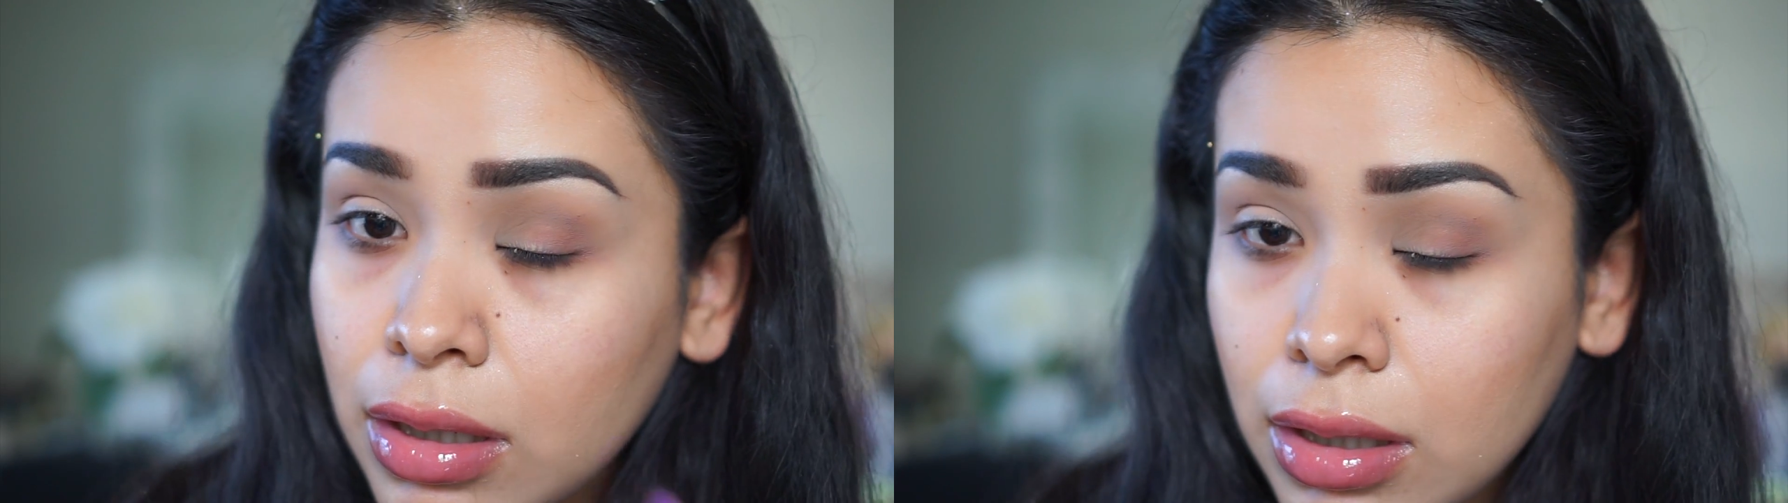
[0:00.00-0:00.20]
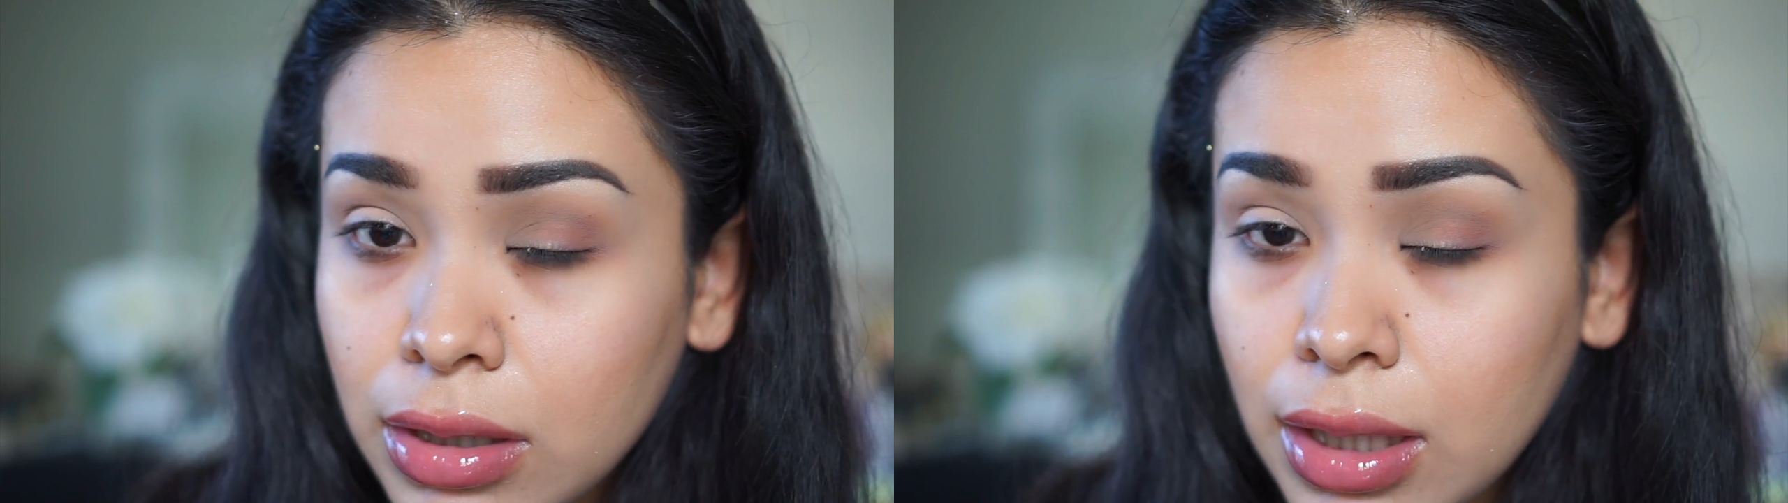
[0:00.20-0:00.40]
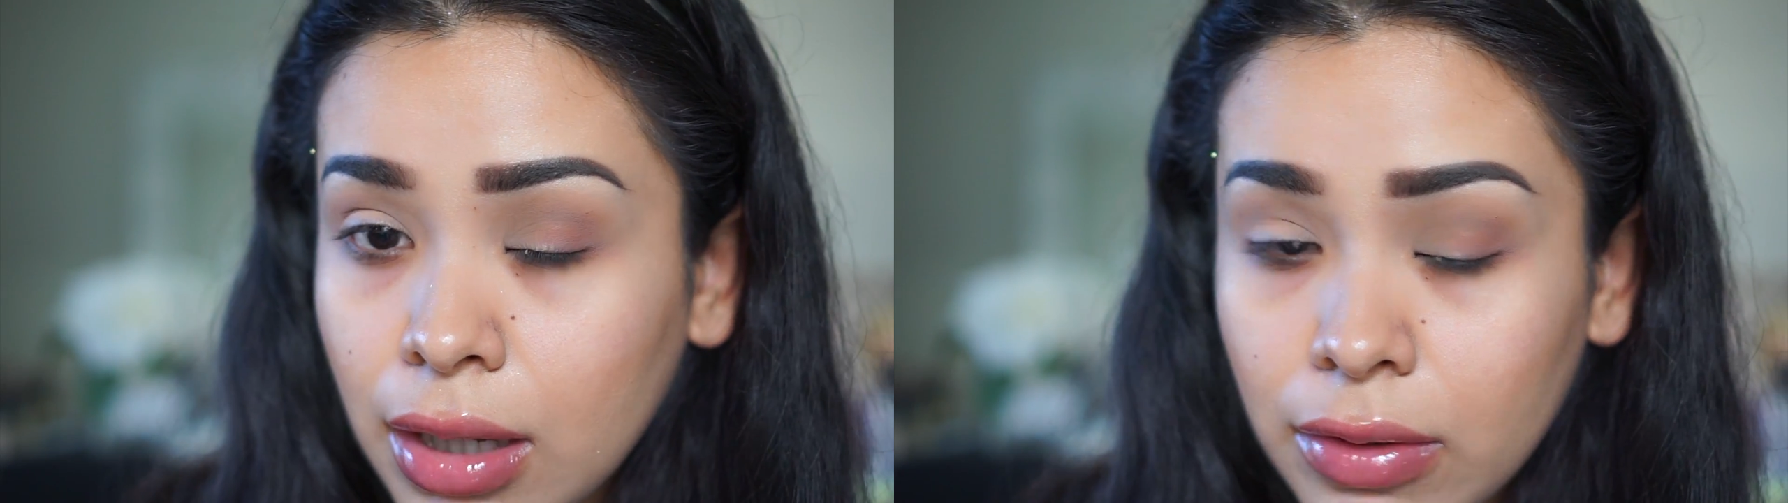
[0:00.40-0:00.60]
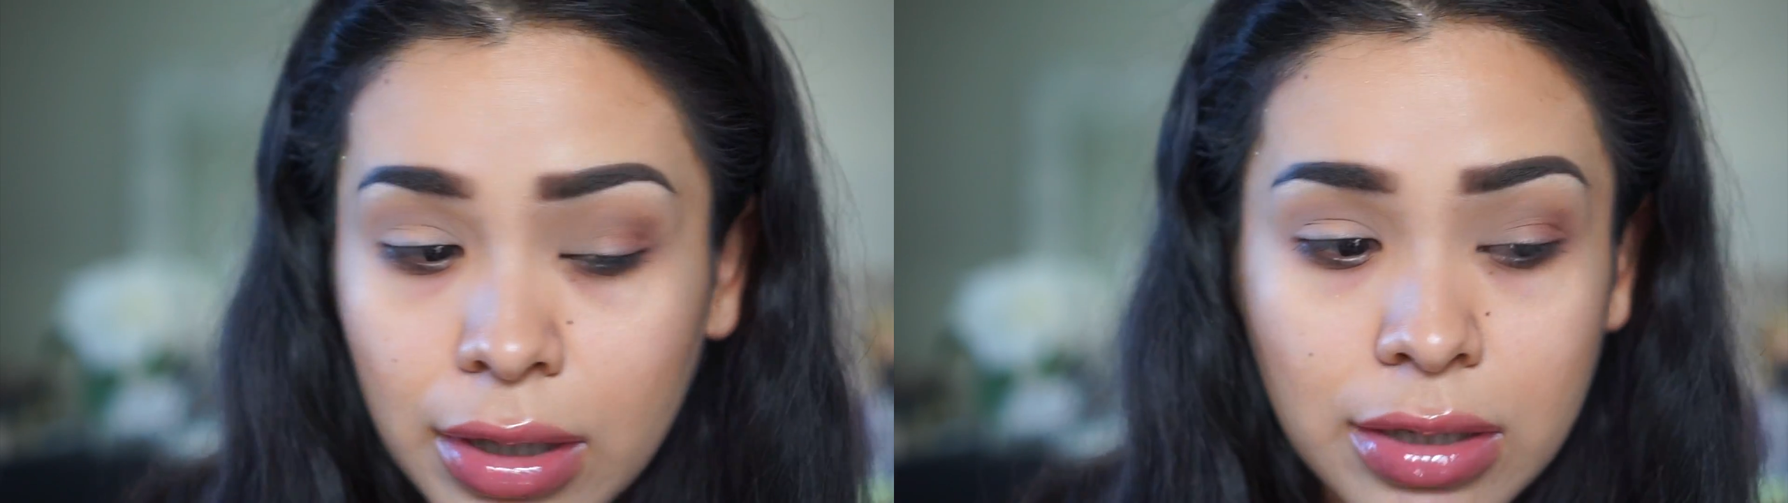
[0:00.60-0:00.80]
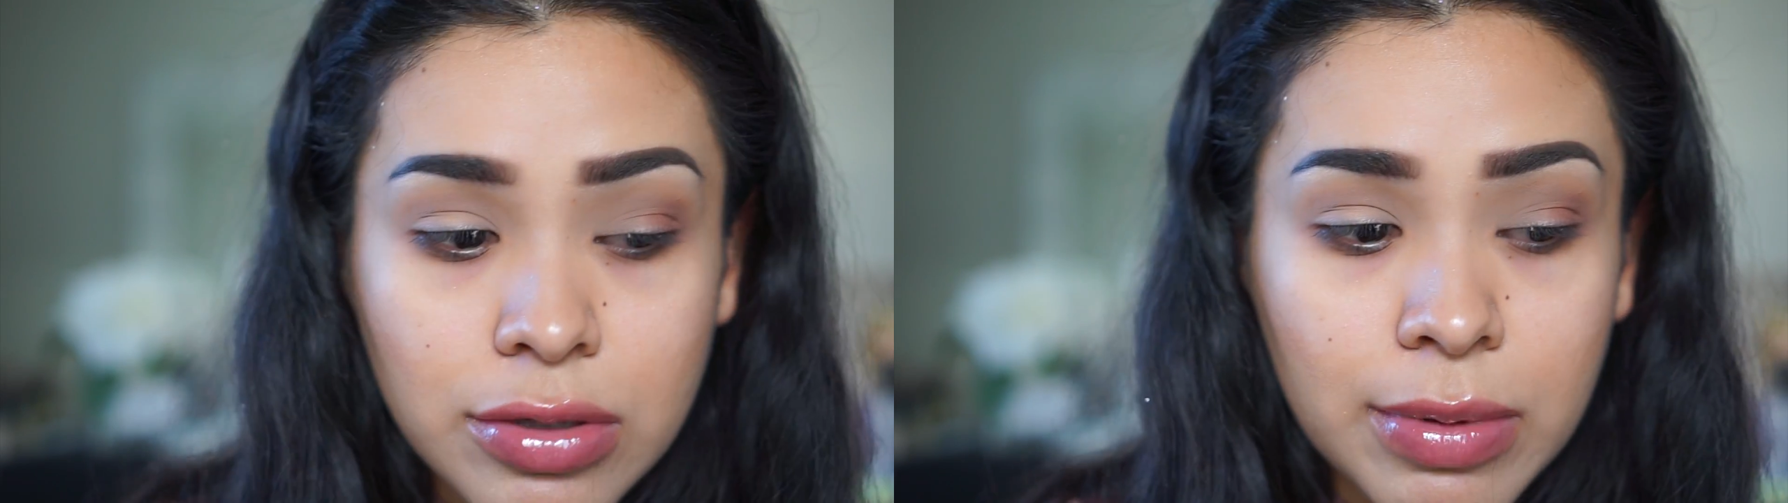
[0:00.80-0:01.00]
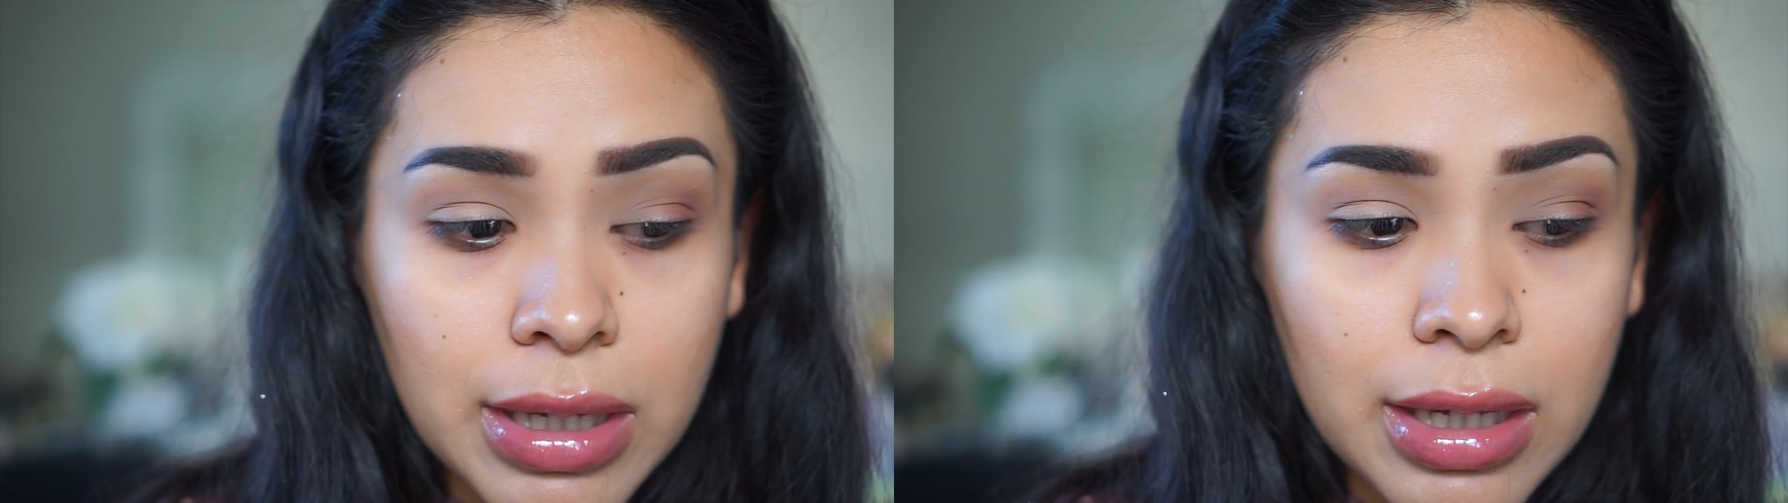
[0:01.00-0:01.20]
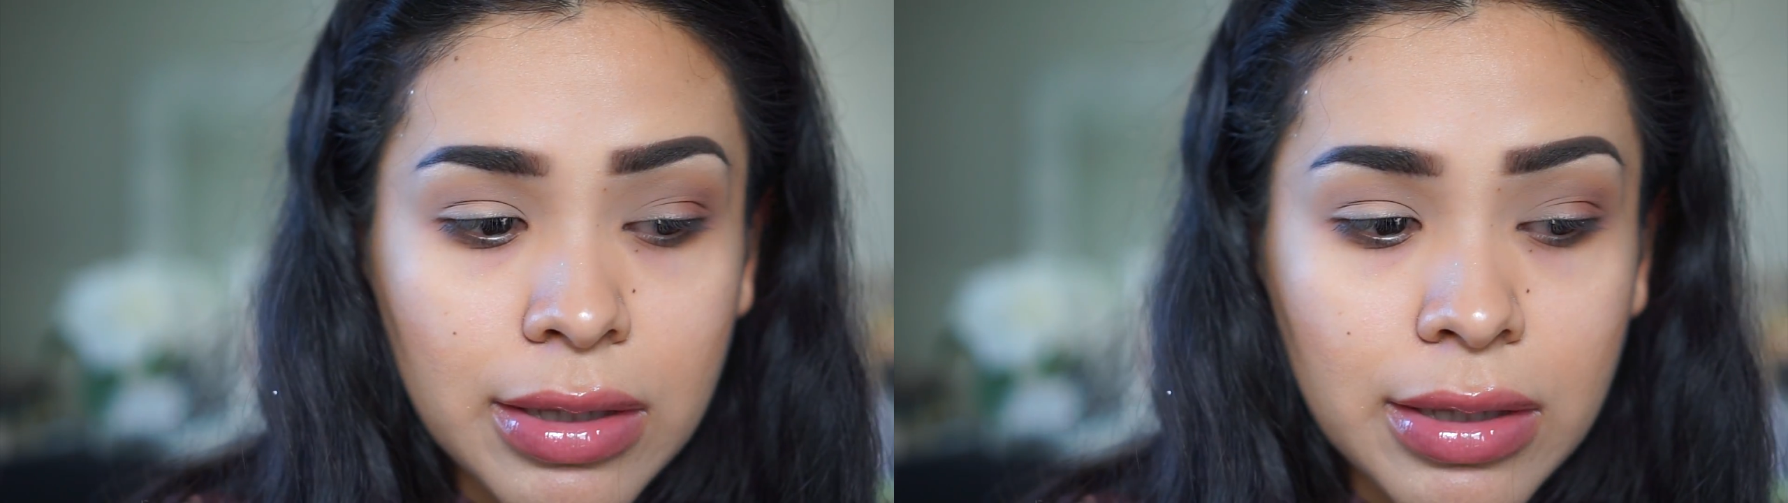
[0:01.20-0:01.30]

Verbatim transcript: on the outer edge of my eye.